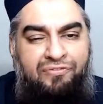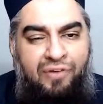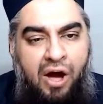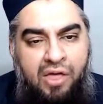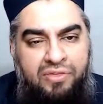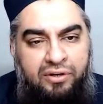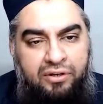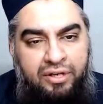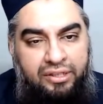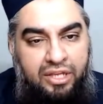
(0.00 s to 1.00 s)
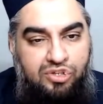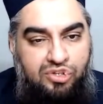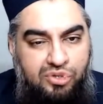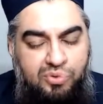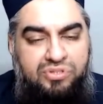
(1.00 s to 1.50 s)
father, and then
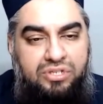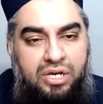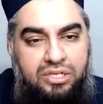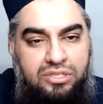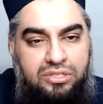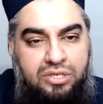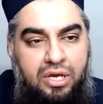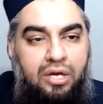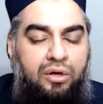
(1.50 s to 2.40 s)
2 sons